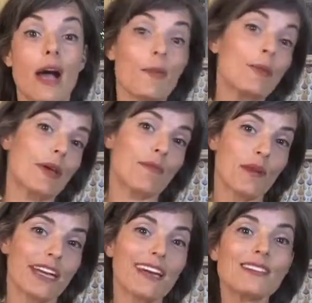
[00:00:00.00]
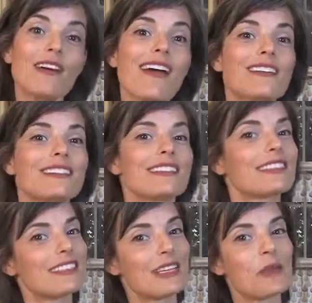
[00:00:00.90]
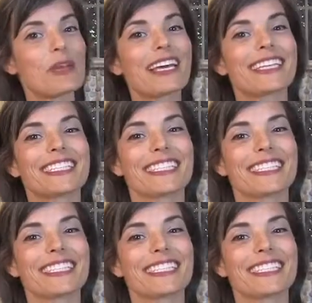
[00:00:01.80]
I'm gonna bake mine outside. See you in a minute.